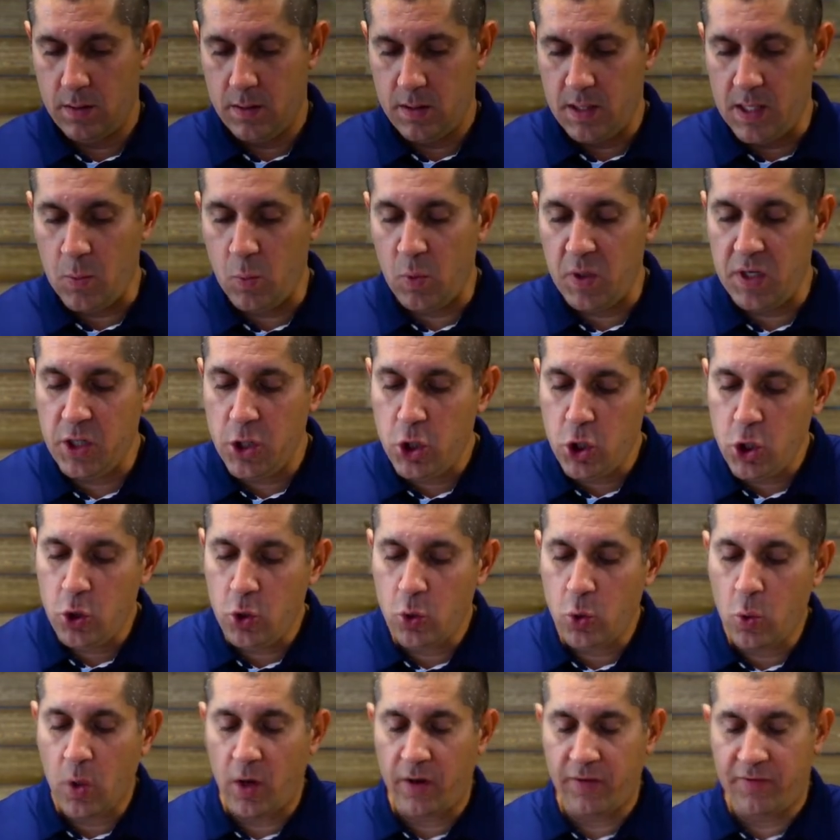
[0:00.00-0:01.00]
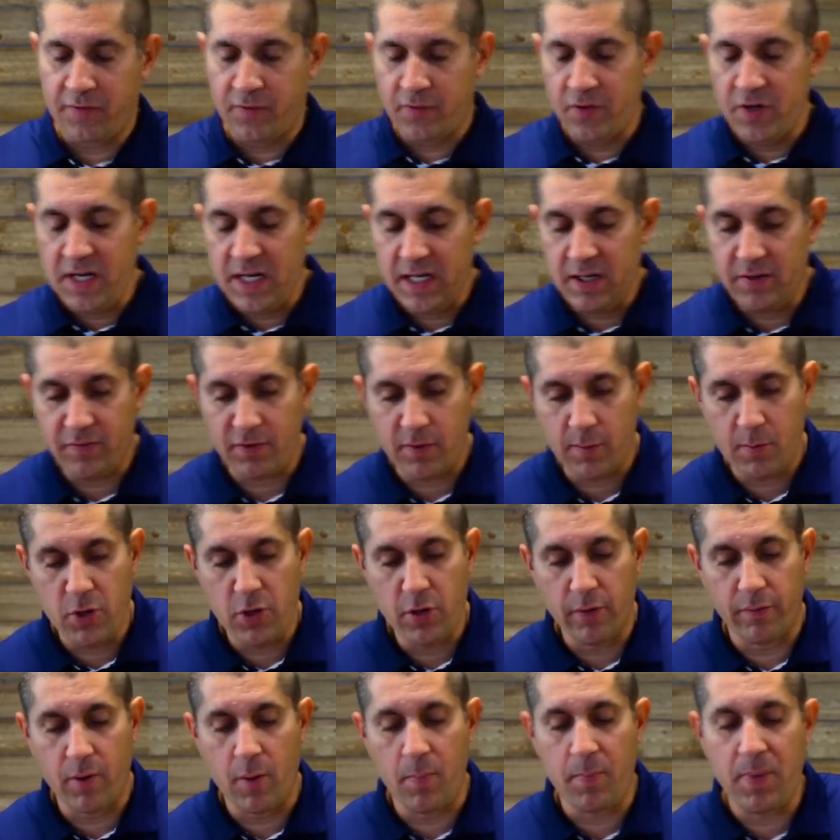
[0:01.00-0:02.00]
And when you are freed from
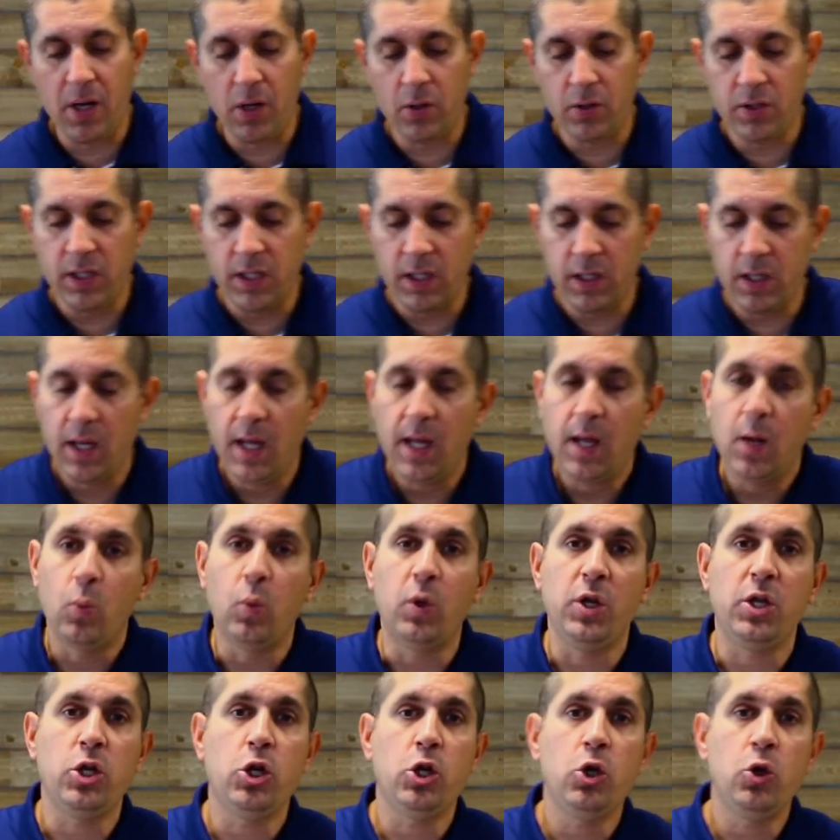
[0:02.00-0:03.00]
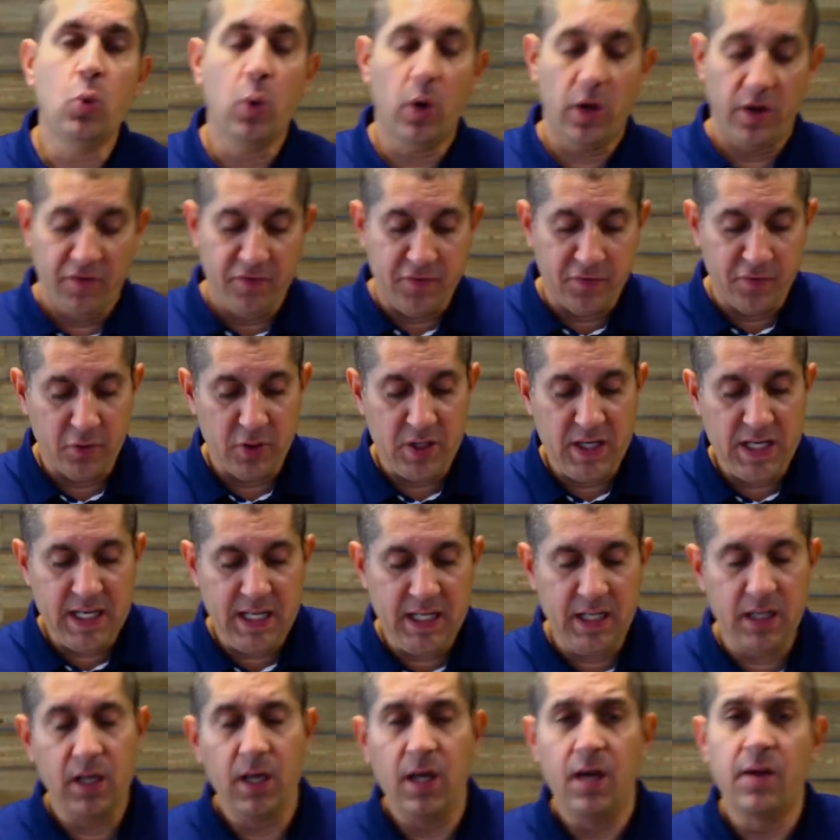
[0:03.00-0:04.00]
your rebellion, when you are
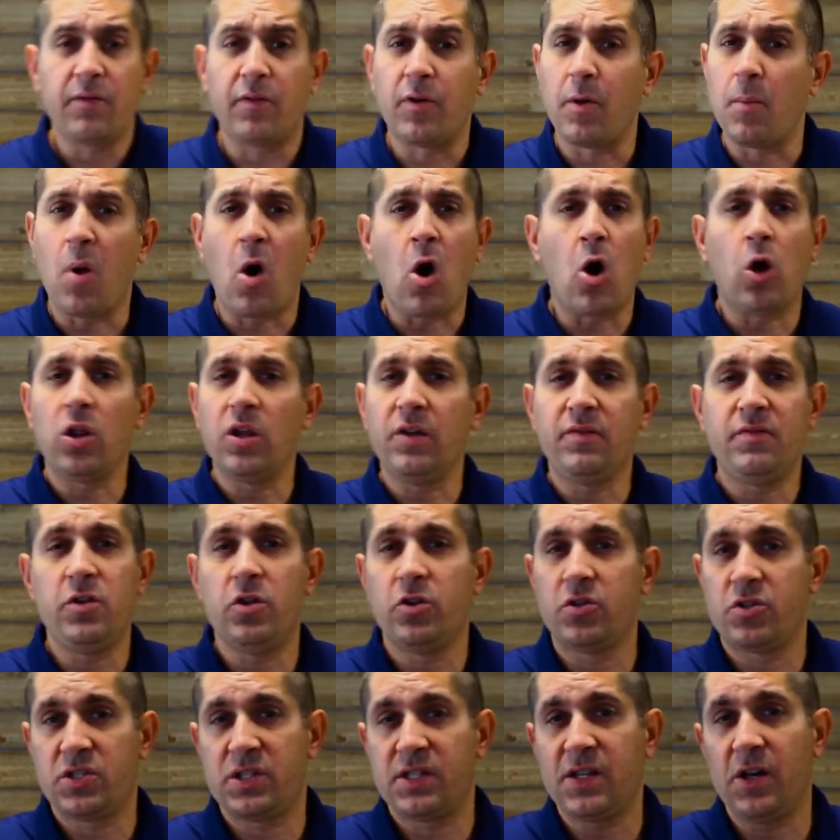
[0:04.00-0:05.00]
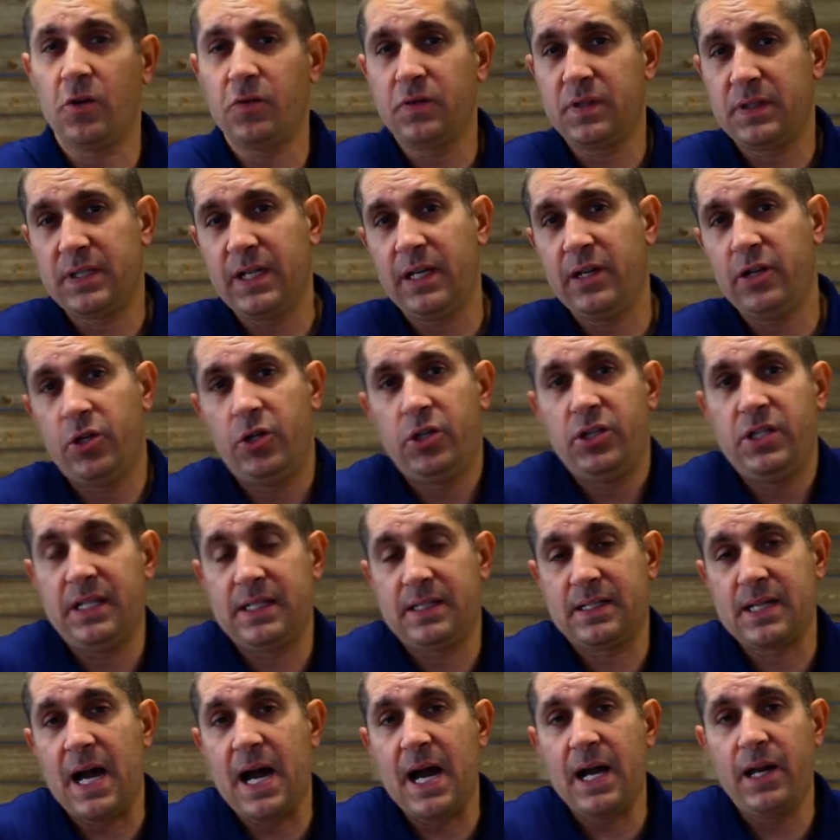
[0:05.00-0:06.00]
freed from all of your self centered
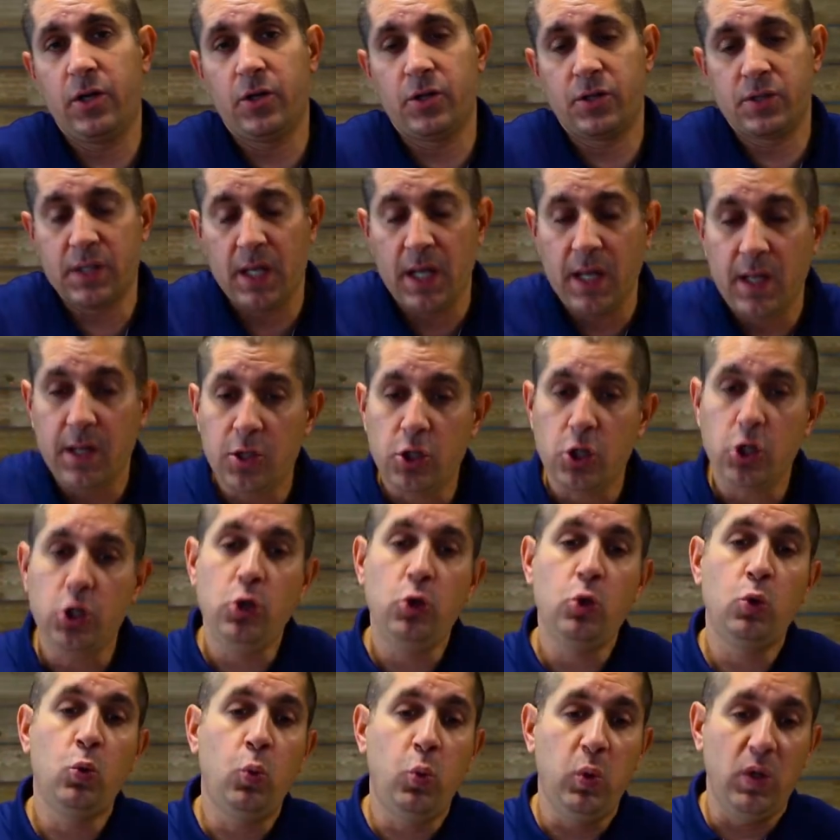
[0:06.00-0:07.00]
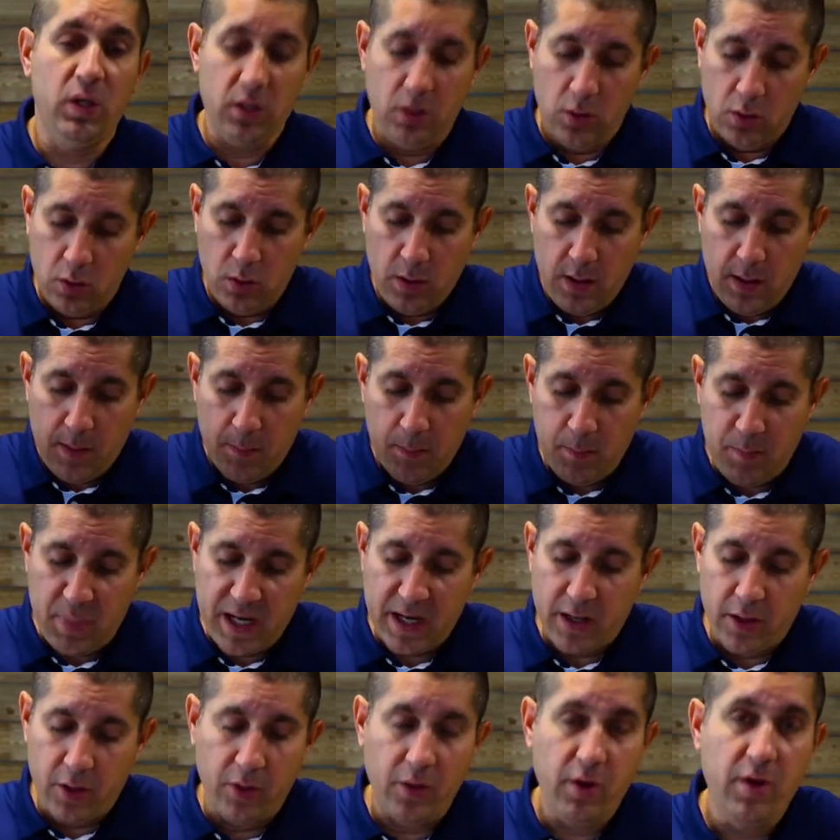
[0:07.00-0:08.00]
desires, you will
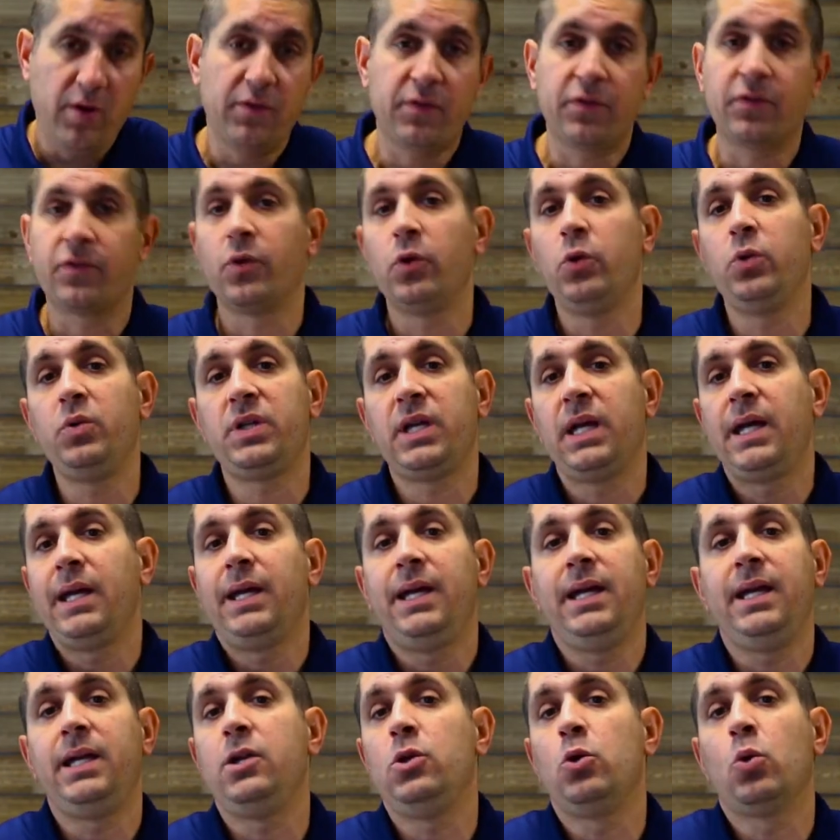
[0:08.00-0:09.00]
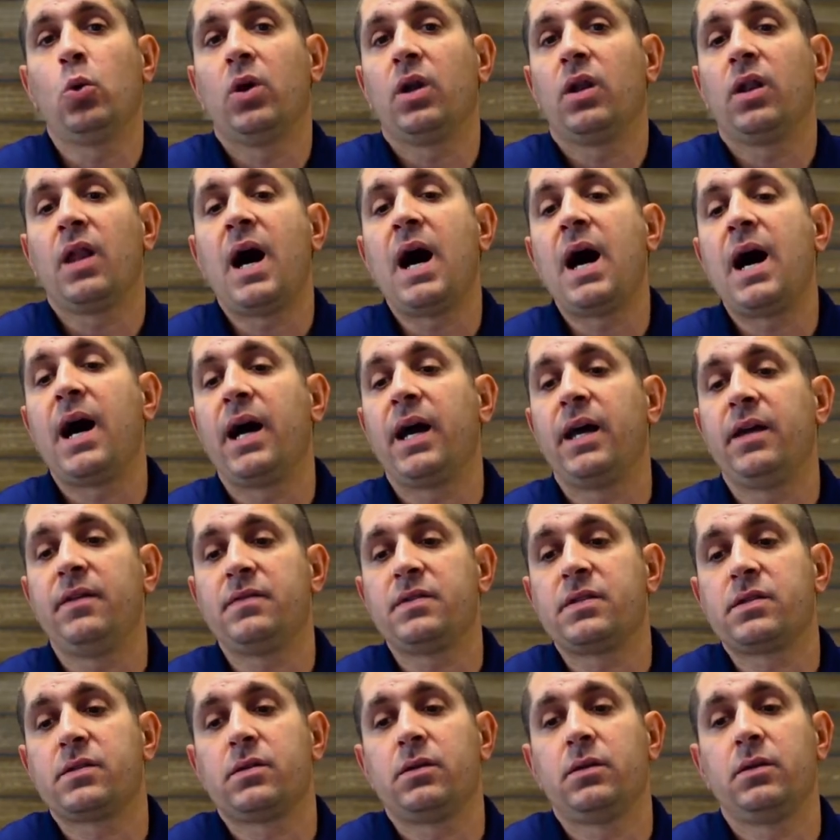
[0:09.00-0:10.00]
bear fruit in your
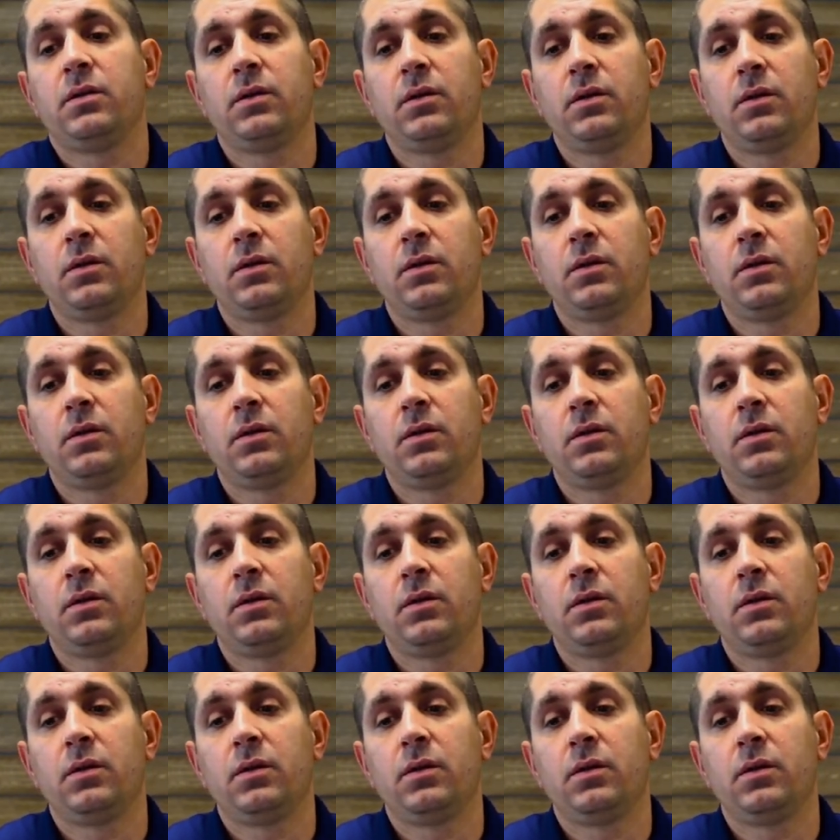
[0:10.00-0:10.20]
lives.